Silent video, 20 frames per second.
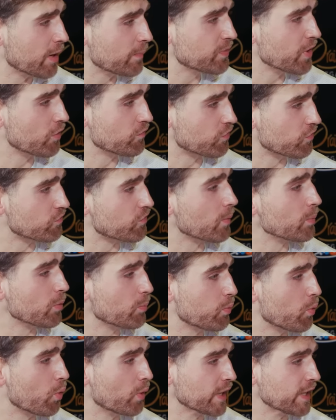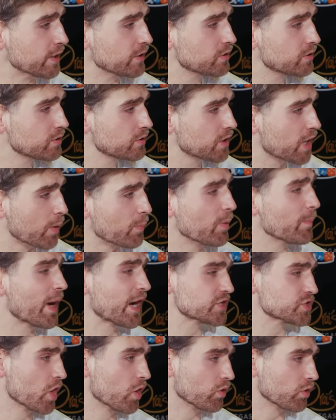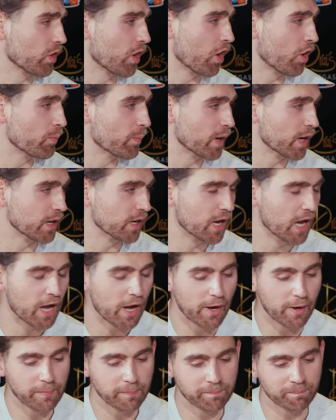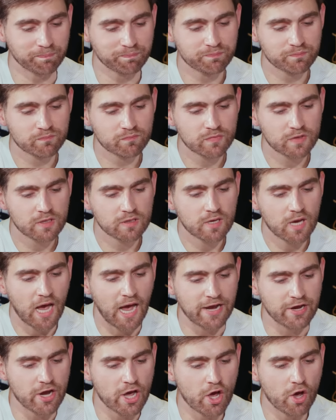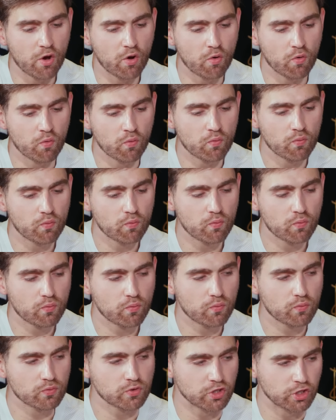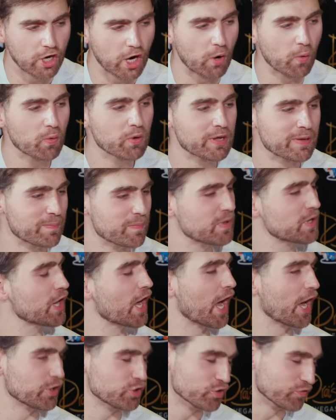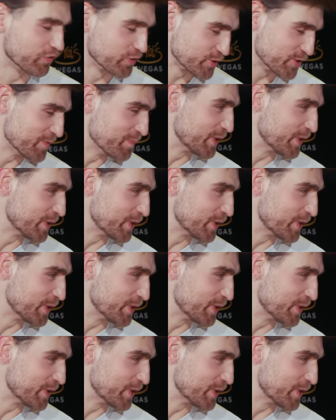up though for From the Point coming back to Oklahoma. I know, you know, University of